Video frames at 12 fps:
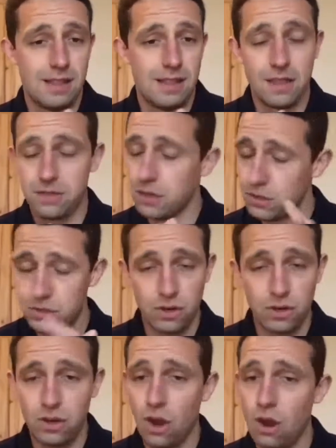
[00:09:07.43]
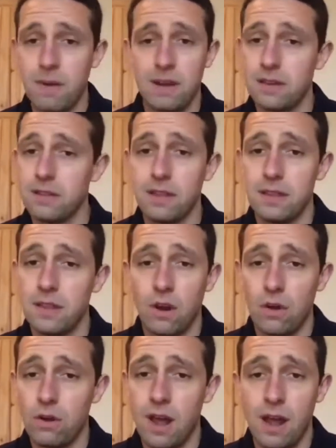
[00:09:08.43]
They're just going to go, Mike. They're
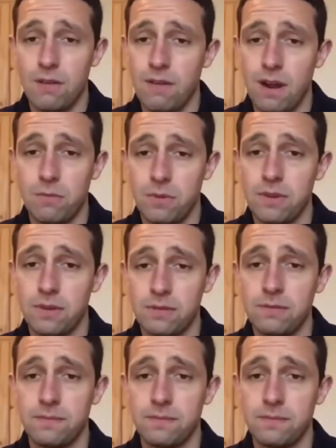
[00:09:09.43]
not yeah. going to hang around with this.